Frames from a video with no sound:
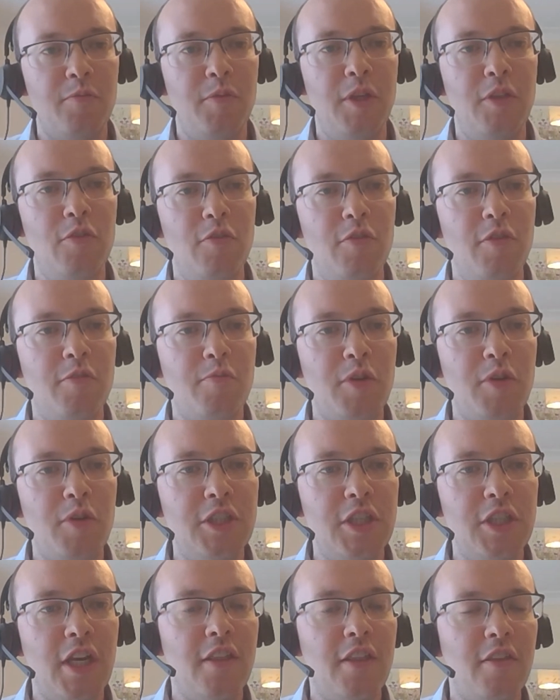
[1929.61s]
do
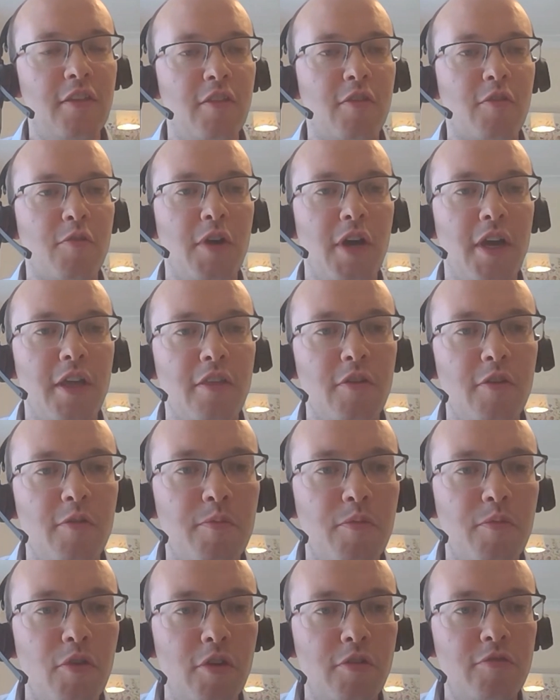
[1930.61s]
appreciate that there's quite a sort of
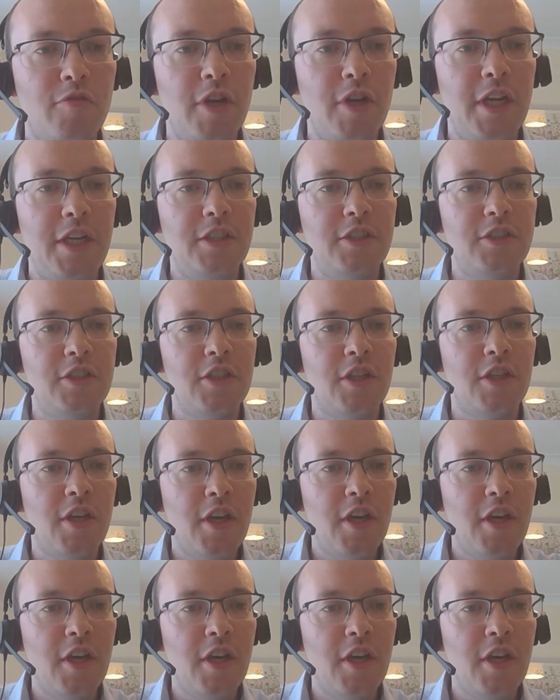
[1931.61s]
broad range